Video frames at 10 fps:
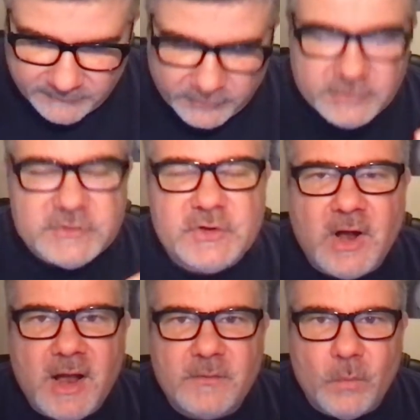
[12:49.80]
1
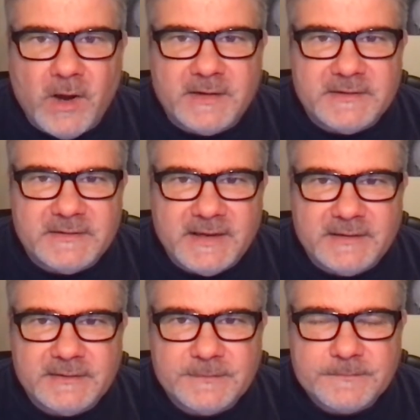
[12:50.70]
John 1
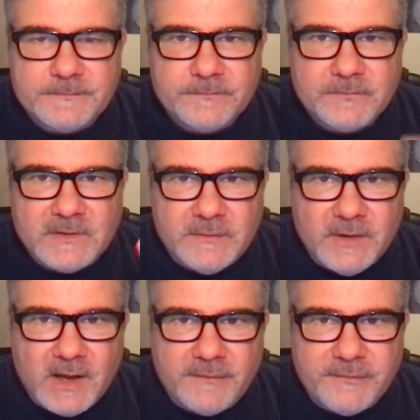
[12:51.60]
says, You've
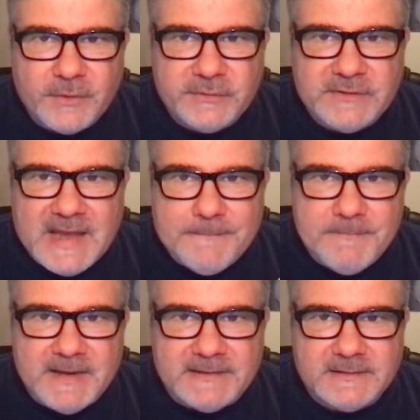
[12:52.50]
got to first
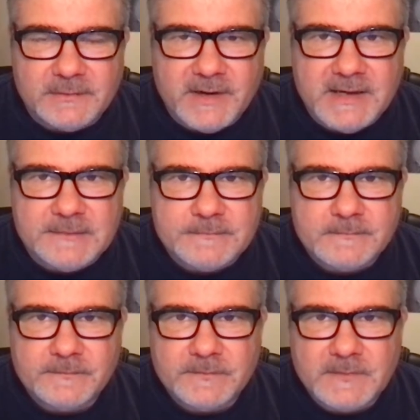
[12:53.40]
admit, right?
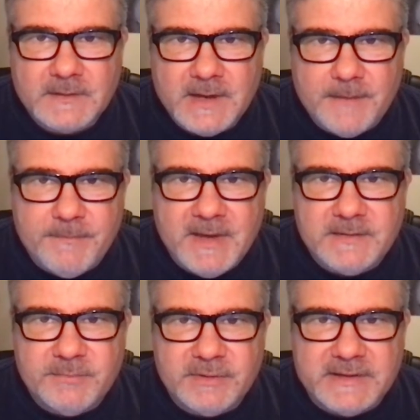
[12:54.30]

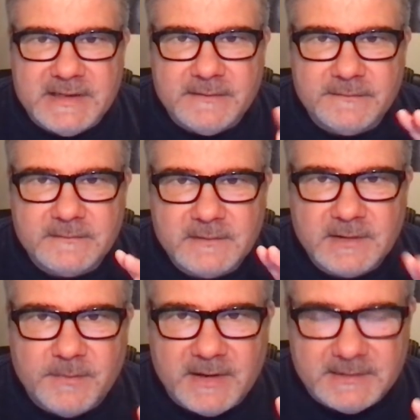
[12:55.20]
Admit, believe,
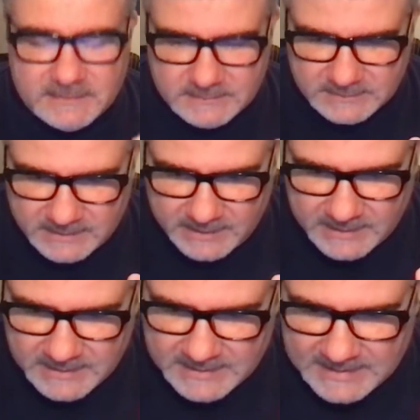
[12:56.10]
commit. Okay.
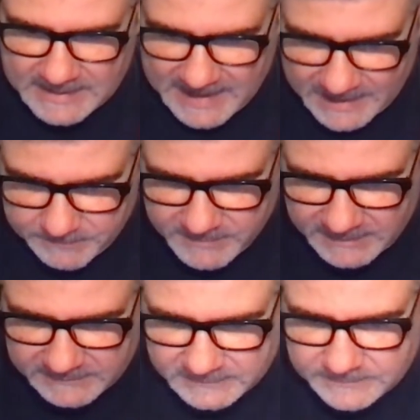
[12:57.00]

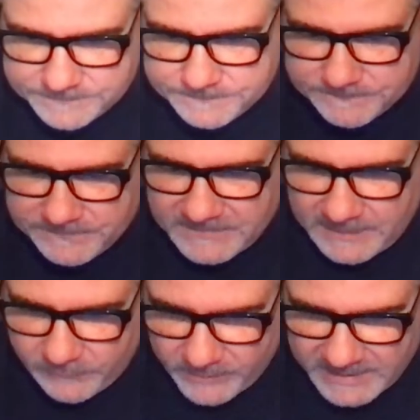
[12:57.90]
Admit.
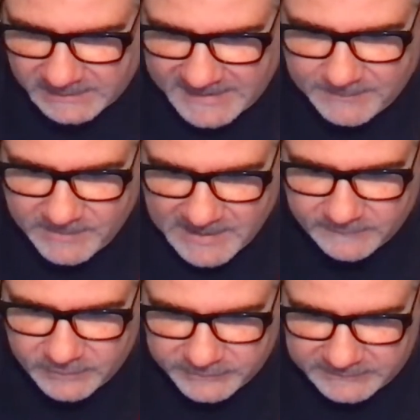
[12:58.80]
If we claim we
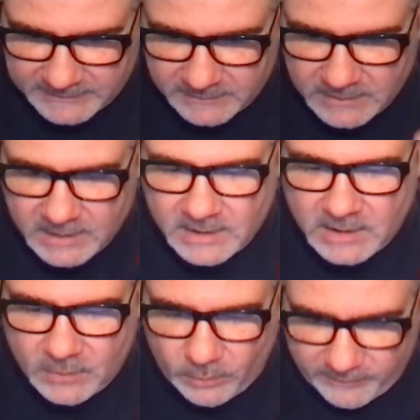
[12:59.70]
have no sin,
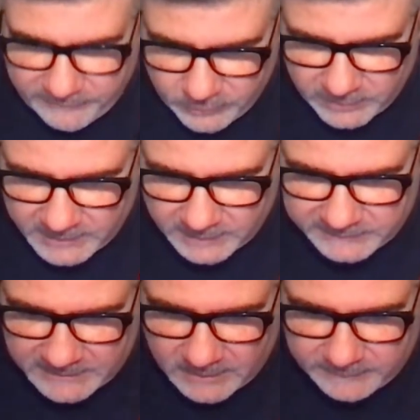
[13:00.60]
we're fooling
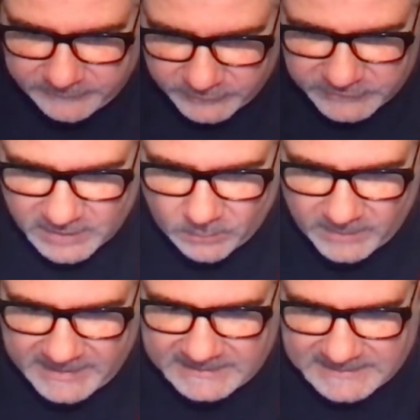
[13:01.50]
ourselves. 1 John
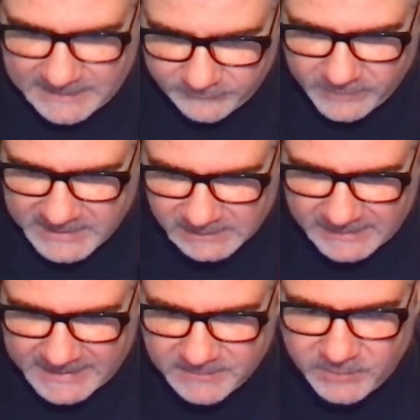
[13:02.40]
1 8. If we
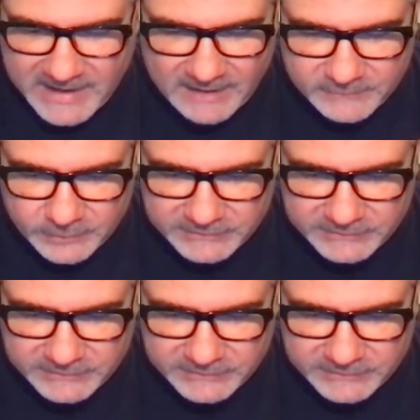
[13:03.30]
claim we have no